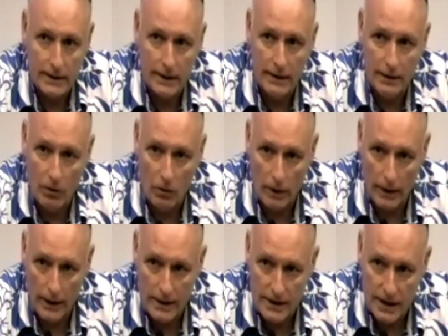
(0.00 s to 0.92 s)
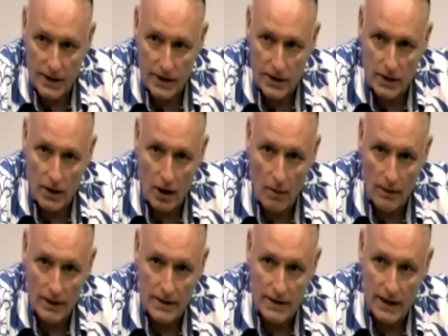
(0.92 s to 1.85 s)
in the organization,
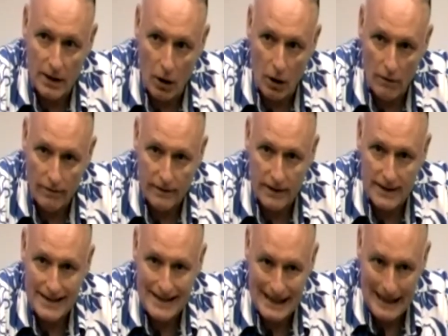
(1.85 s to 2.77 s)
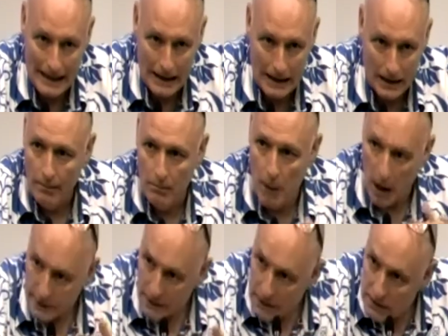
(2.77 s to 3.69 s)
comrades can often seek
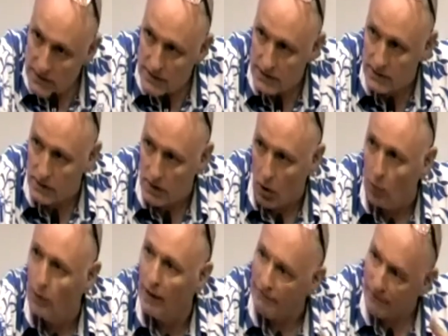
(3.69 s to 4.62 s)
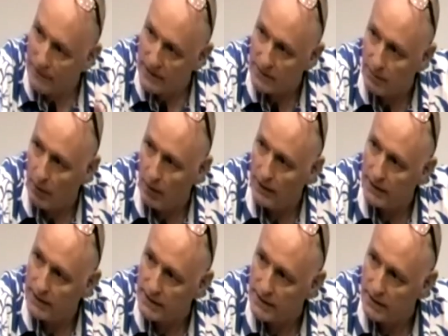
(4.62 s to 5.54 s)
models or reference
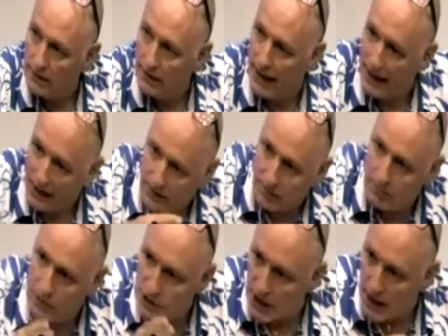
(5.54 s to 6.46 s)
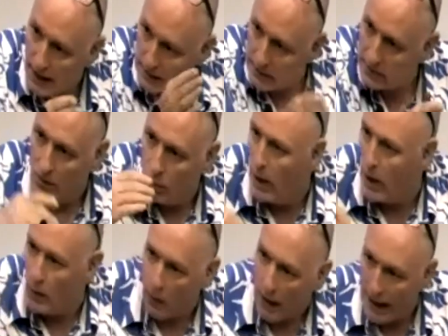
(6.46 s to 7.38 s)
points to help them chart where
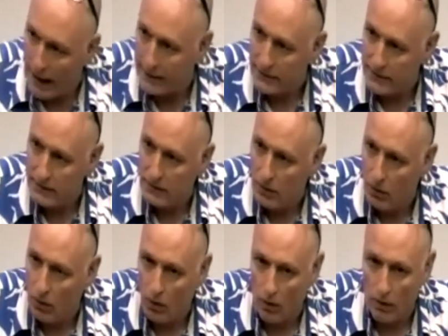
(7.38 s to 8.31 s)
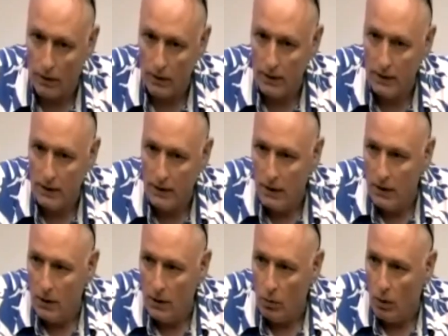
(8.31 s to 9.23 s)
we're at or
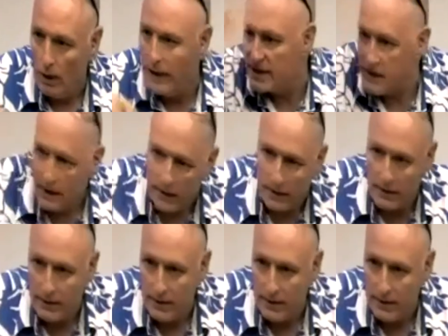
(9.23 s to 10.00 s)
what is the